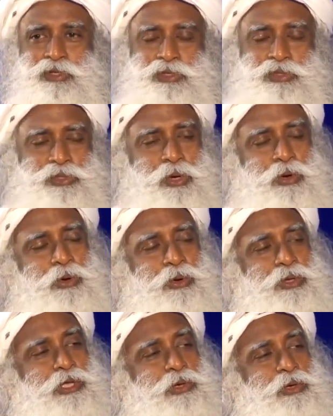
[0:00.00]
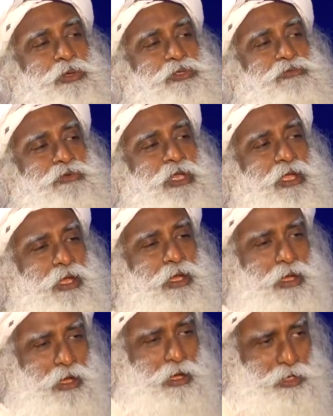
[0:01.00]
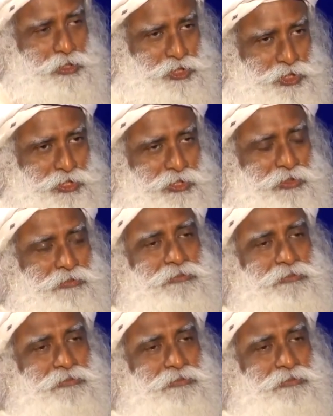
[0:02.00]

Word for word: So it looks very enlarged.